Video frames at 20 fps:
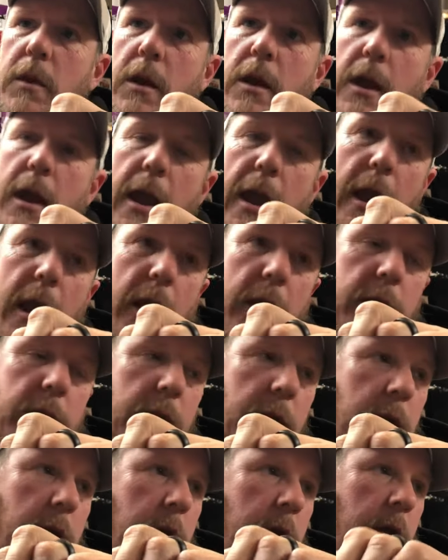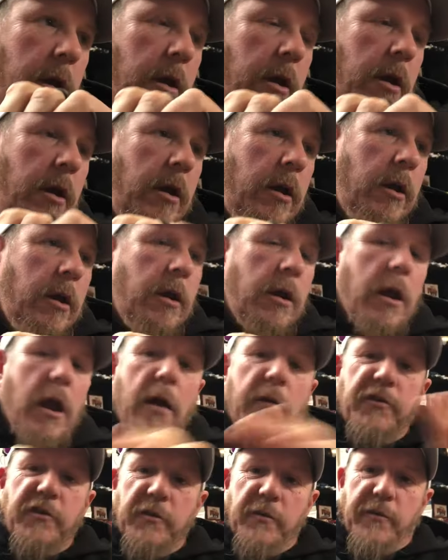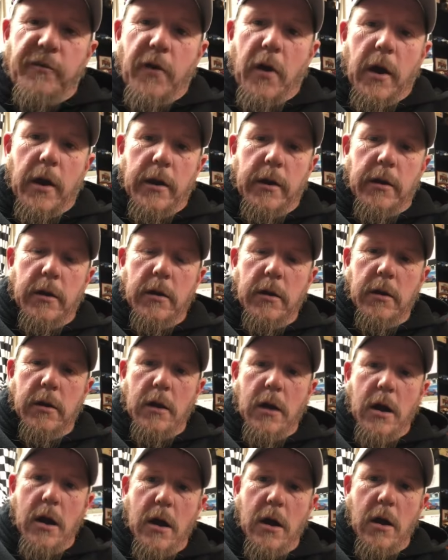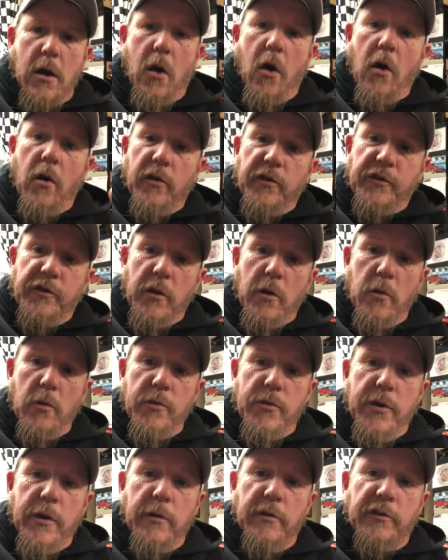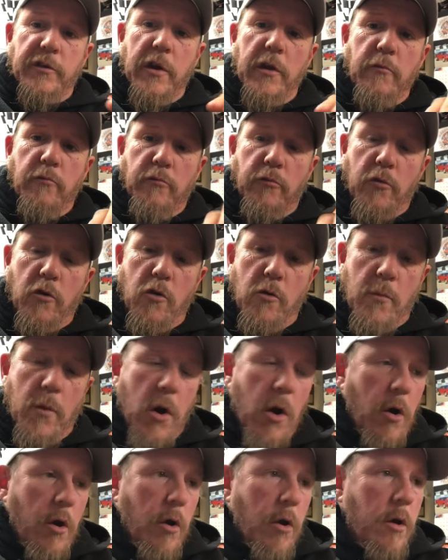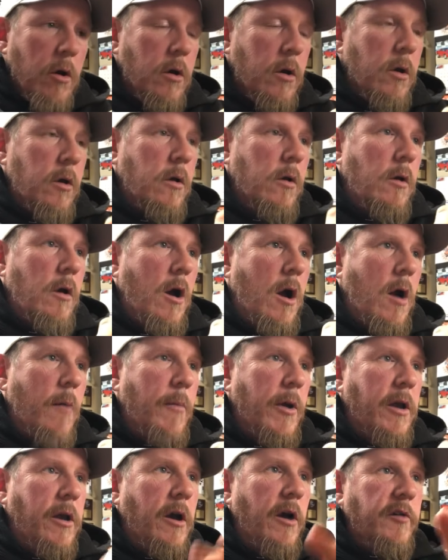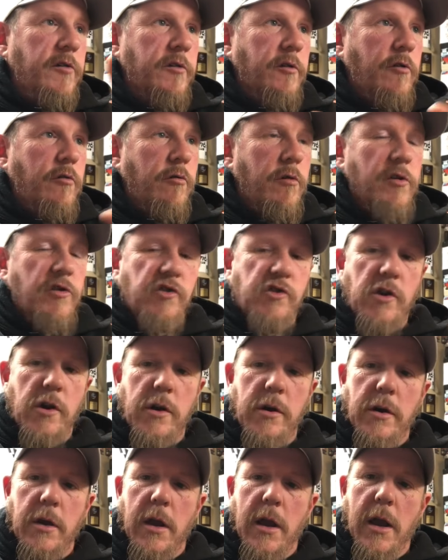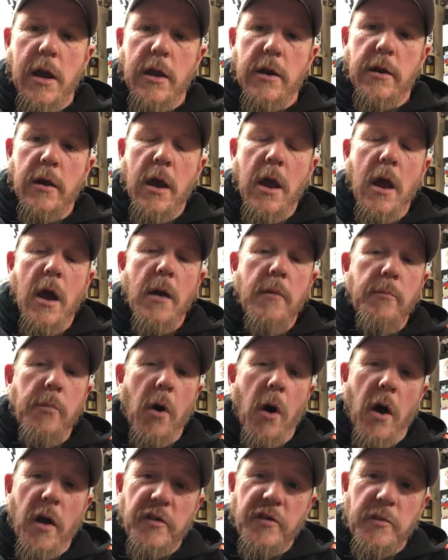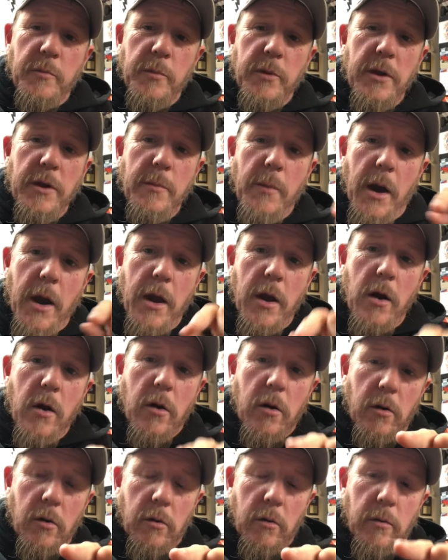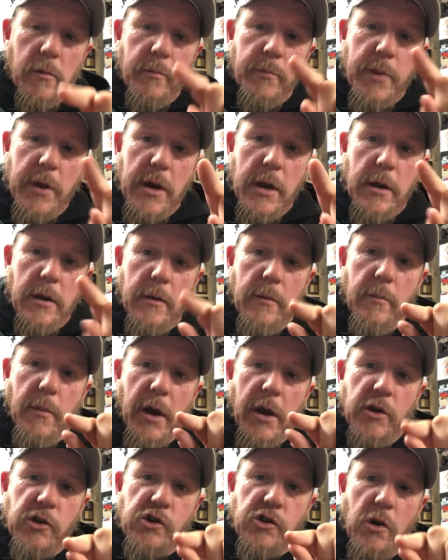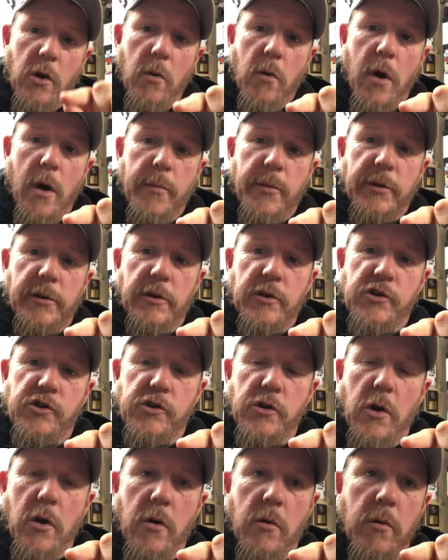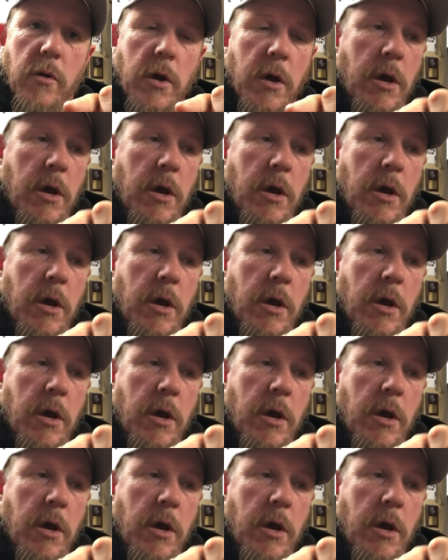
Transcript: And have some fun. Also, there's a rumor, my cousin Christian and possibly my uncle, Pete, might show up at this show.